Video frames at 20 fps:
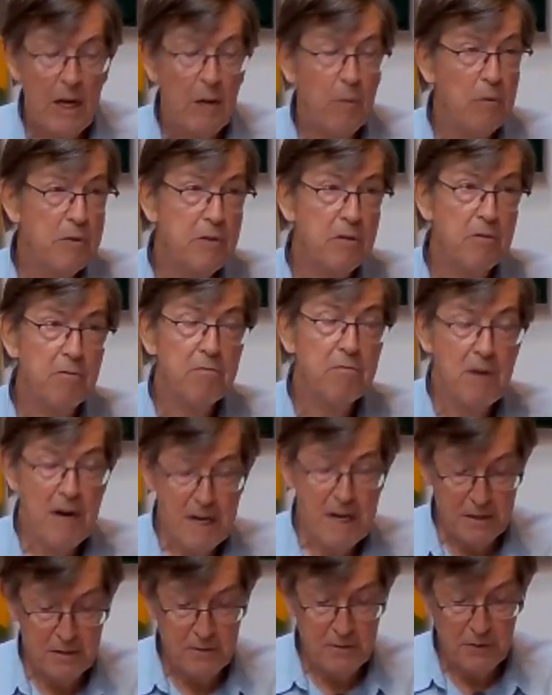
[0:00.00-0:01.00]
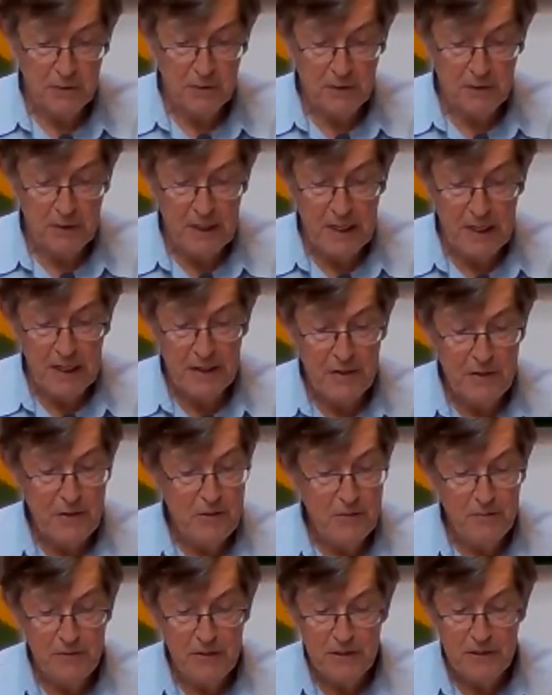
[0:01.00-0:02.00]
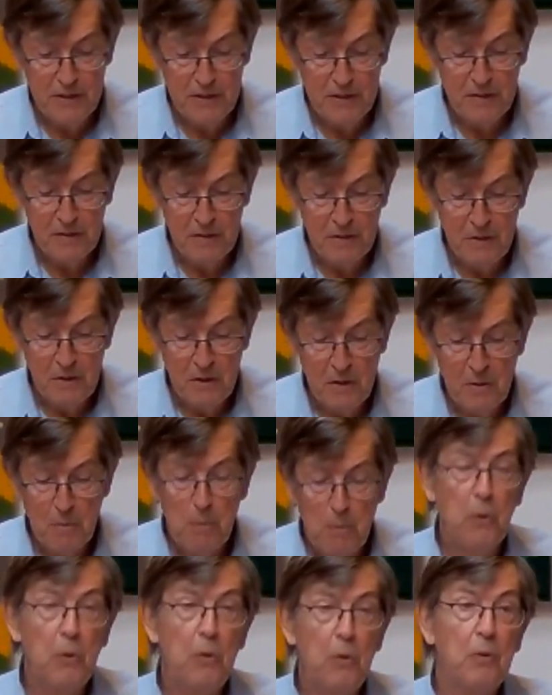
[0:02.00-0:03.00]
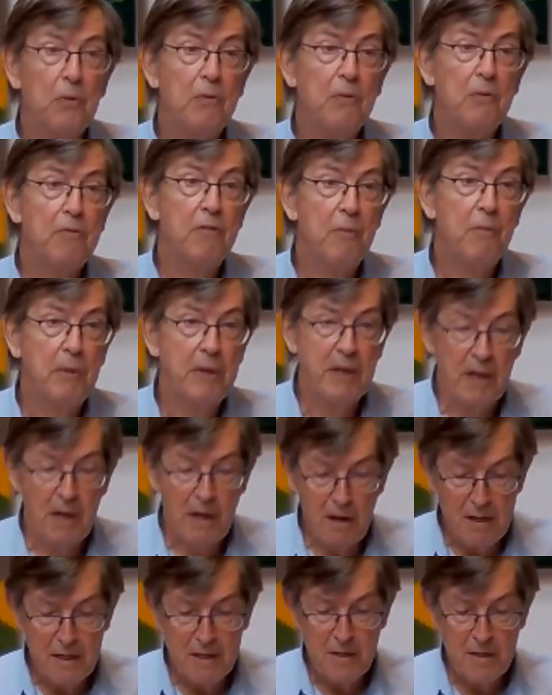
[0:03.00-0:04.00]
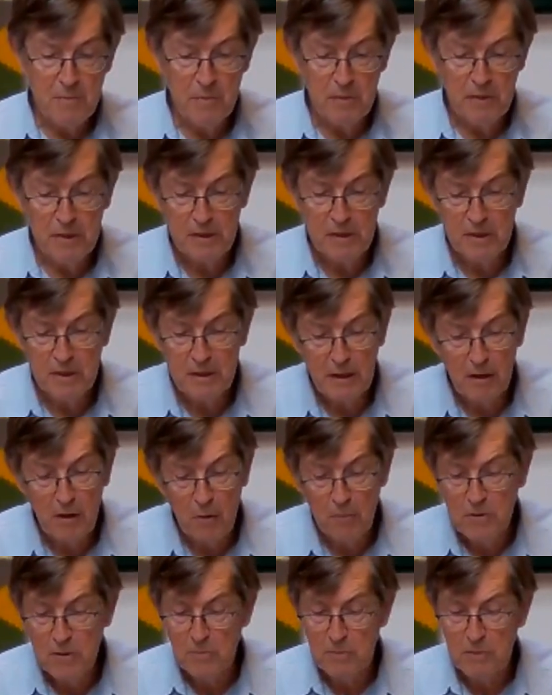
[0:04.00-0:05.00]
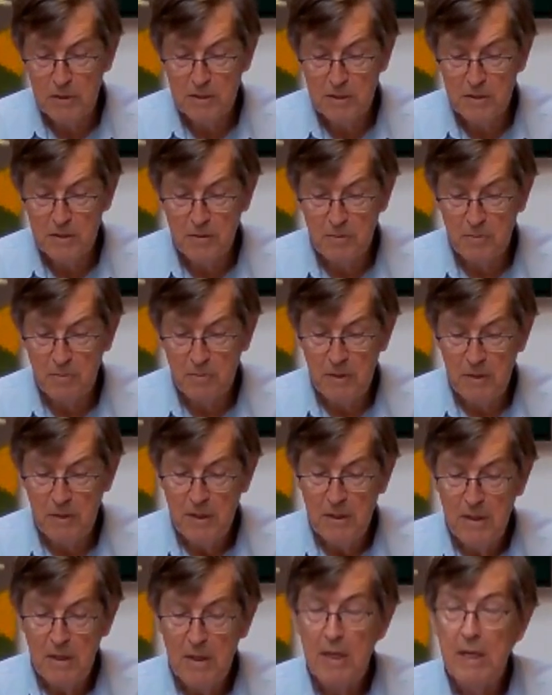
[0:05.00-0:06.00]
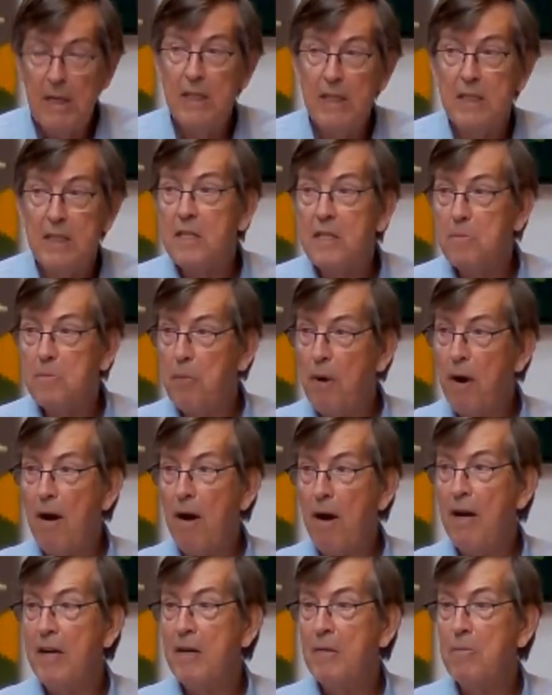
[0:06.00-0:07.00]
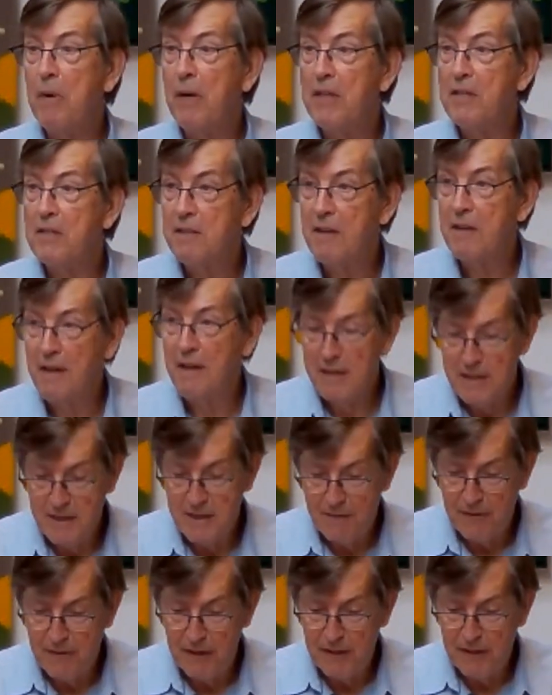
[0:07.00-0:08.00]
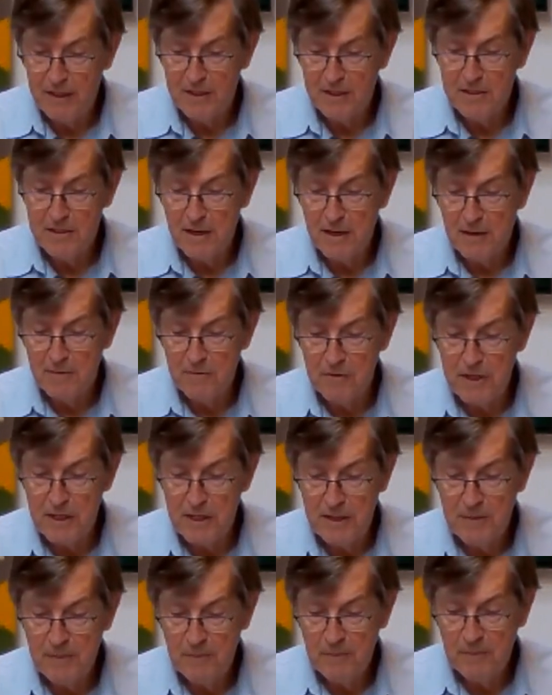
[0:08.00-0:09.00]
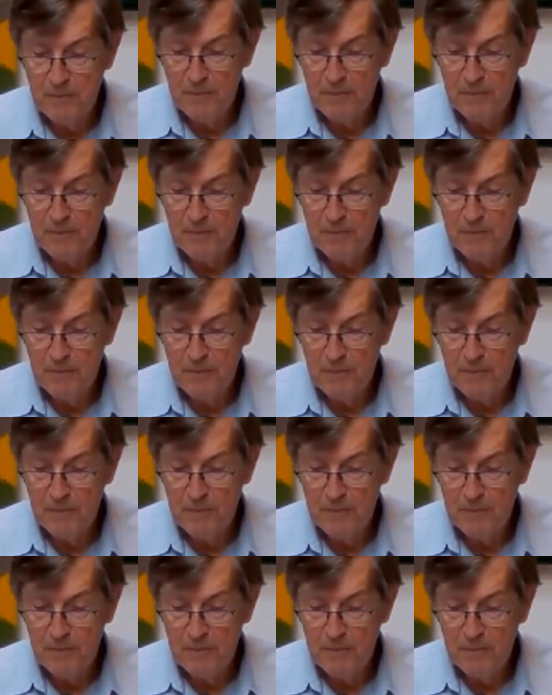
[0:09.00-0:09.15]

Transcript: It was a radical and new vision, born from Enlightenment optimism, inspired by scientific discovery.